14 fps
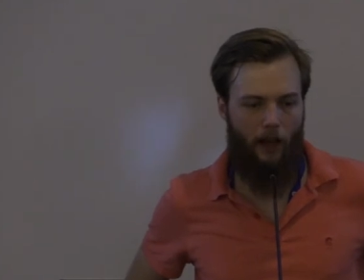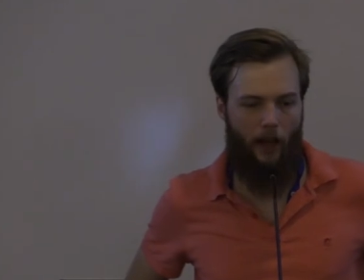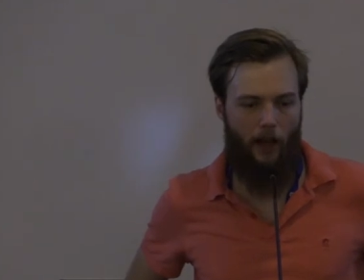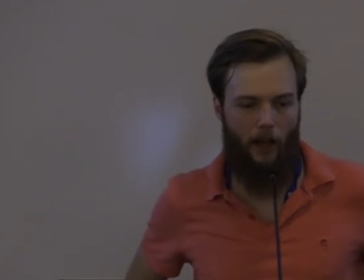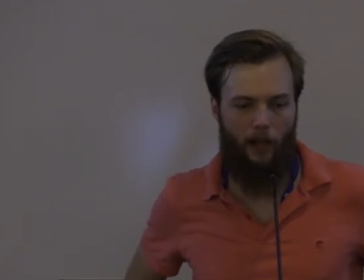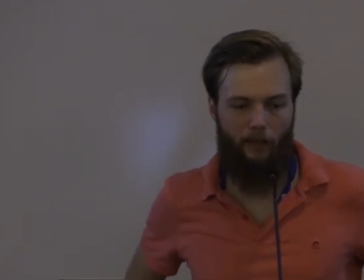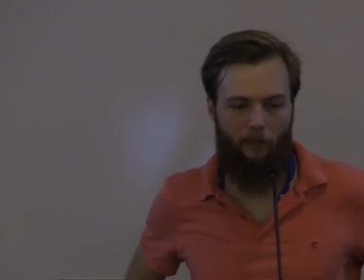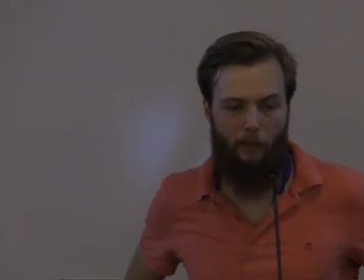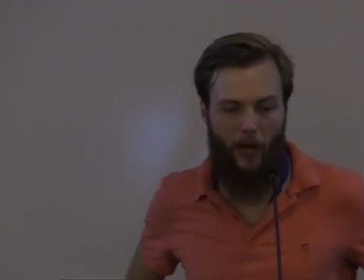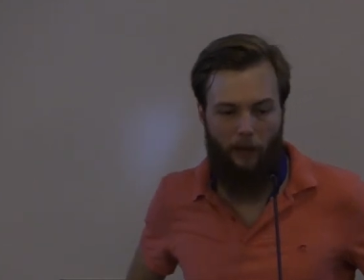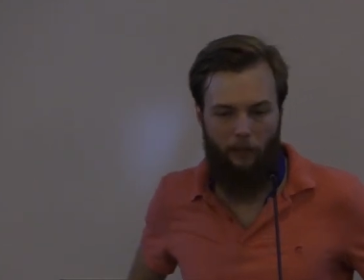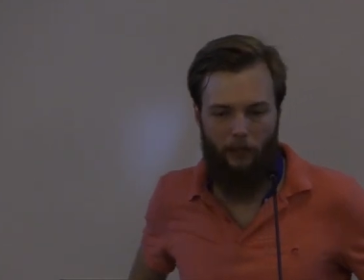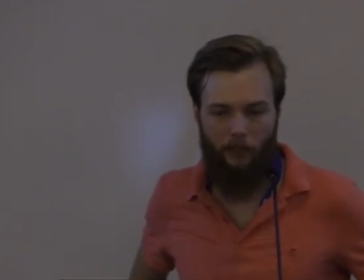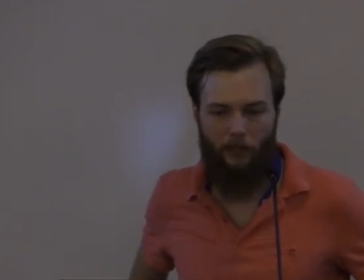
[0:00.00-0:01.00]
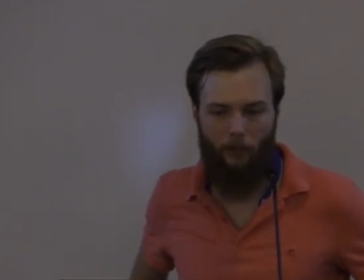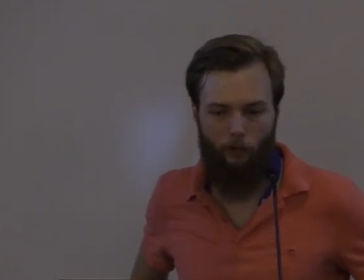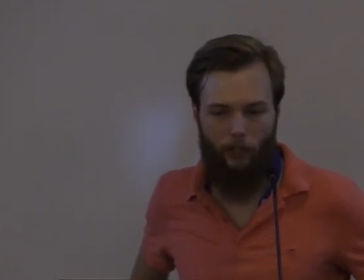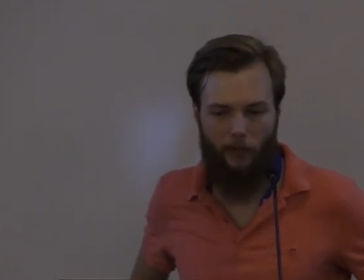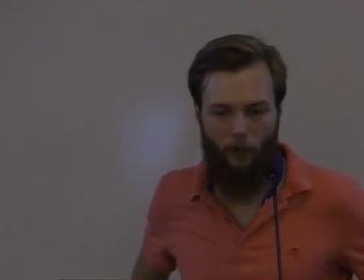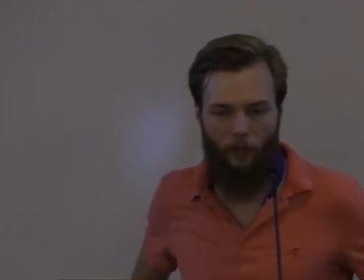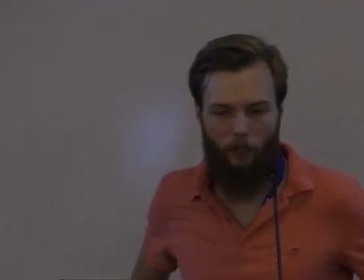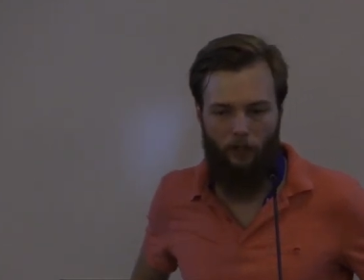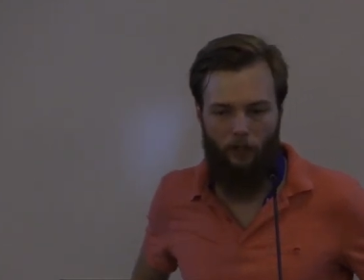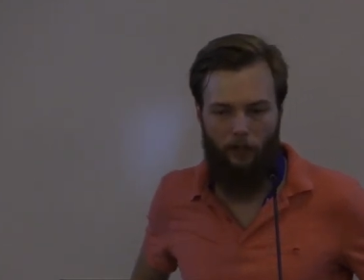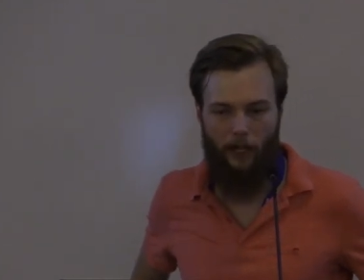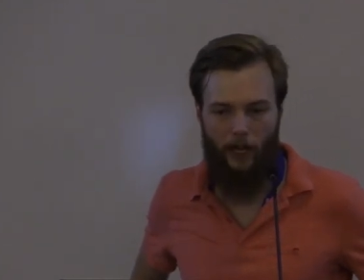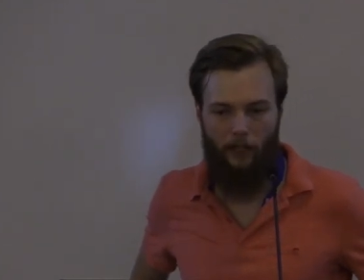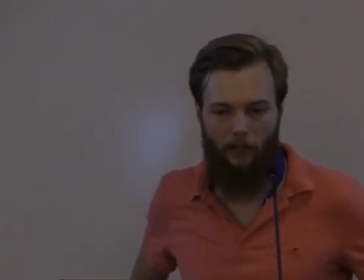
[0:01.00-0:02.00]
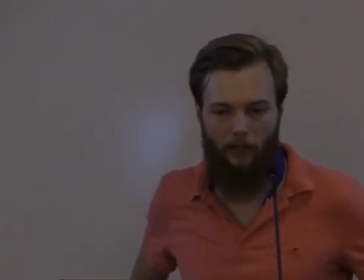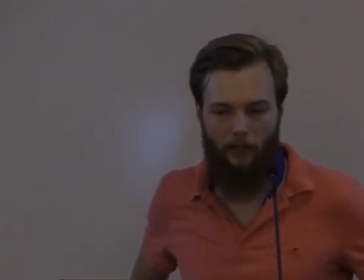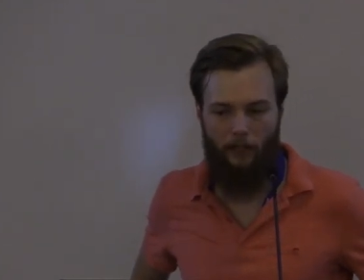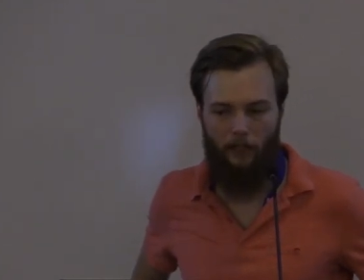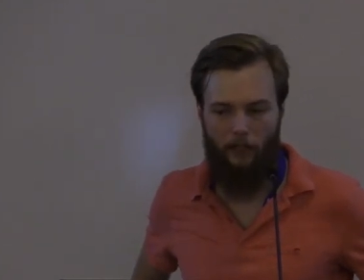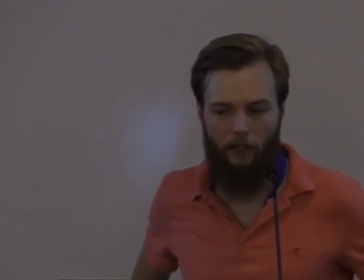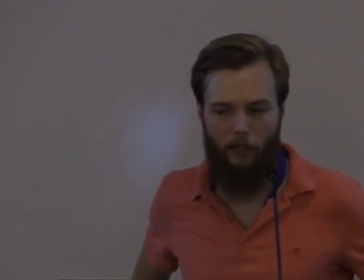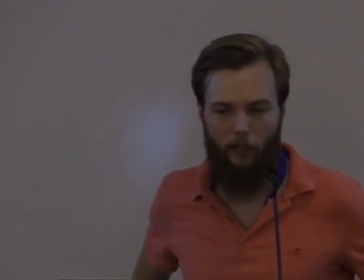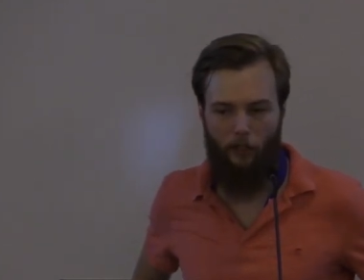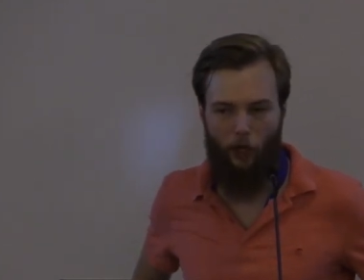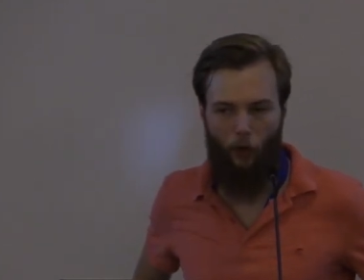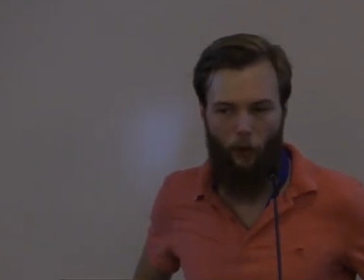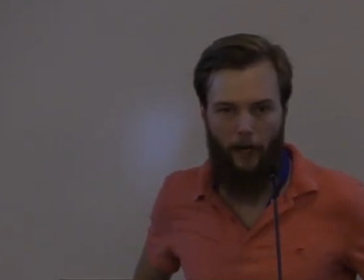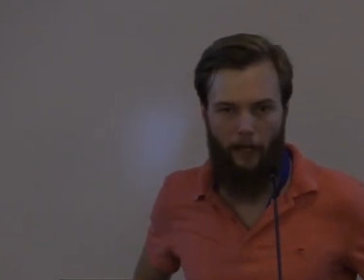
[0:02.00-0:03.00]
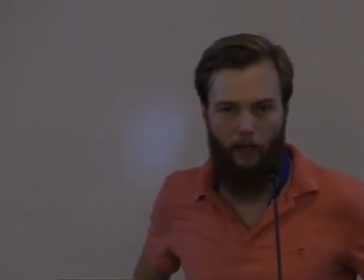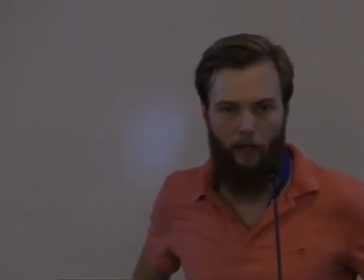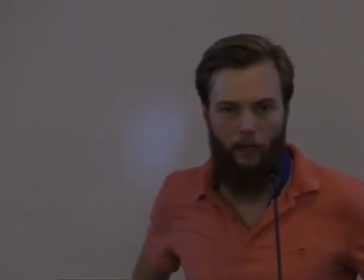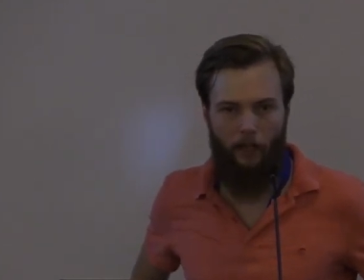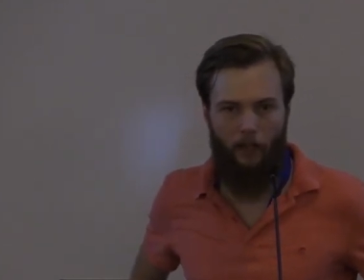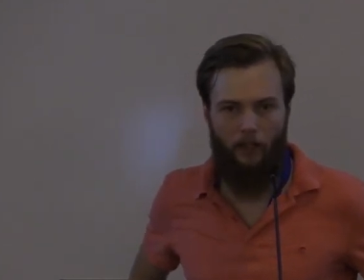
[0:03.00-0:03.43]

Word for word: And my personal response to that is no way.